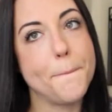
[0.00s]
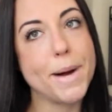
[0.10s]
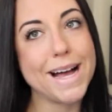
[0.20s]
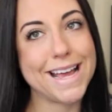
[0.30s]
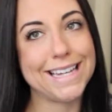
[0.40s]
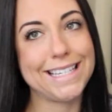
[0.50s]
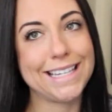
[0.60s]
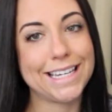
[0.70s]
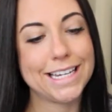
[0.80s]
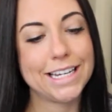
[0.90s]

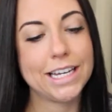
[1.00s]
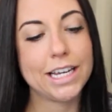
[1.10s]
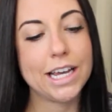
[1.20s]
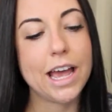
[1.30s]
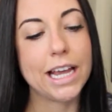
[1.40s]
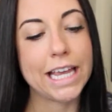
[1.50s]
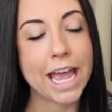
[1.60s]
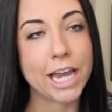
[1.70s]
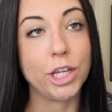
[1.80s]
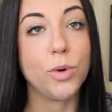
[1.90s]
But
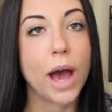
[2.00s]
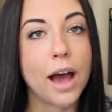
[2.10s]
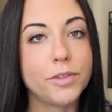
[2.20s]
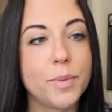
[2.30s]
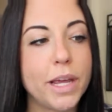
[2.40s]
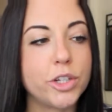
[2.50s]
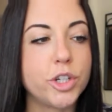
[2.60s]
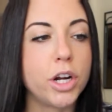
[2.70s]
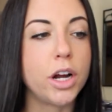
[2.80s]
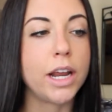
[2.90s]
again, you have to make
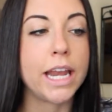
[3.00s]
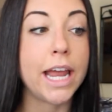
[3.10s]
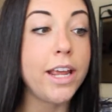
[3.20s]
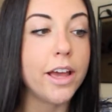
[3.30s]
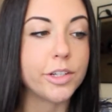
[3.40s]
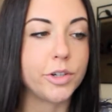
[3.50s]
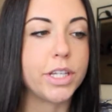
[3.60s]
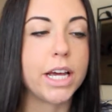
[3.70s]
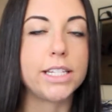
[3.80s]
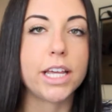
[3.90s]
sure in any
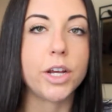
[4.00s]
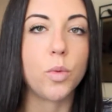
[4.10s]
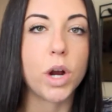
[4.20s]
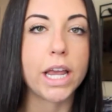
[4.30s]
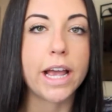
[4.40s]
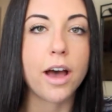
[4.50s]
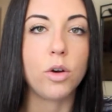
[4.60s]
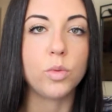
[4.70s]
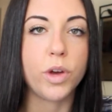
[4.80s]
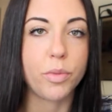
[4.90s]
exercise that you're working
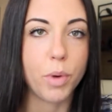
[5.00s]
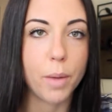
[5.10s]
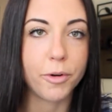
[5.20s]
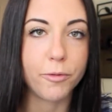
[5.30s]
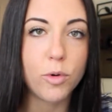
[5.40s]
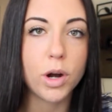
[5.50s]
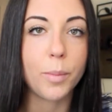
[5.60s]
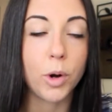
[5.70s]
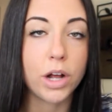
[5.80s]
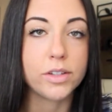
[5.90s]
out with proper
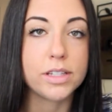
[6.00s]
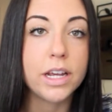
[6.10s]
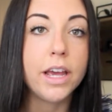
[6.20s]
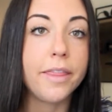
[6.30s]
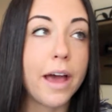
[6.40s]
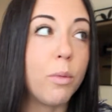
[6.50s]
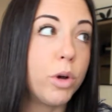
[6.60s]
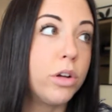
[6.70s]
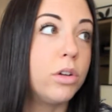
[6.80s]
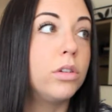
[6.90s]
form, or else that
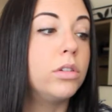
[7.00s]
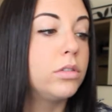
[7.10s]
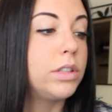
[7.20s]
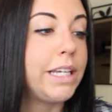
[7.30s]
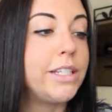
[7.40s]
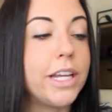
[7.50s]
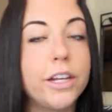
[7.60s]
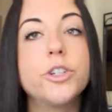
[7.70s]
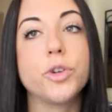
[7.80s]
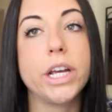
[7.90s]
will lead to
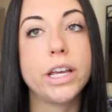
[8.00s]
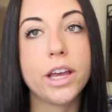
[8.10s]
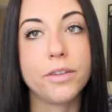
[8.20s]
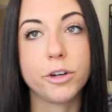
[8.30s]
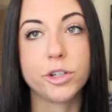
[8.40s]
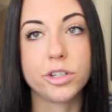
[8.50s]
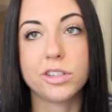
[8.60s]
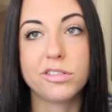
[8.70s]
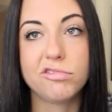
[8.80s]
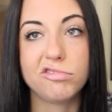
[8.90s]
injury if you're
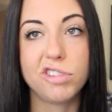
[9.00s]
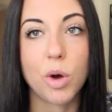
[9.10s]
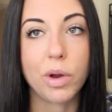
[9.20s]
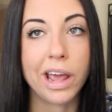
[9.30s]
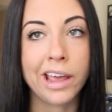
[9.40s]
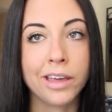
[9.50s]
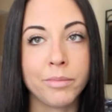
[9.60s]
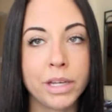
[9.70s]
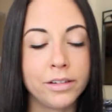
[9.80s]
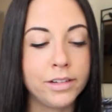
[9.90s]
just going
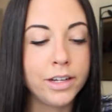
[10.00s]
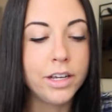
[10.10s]
ham and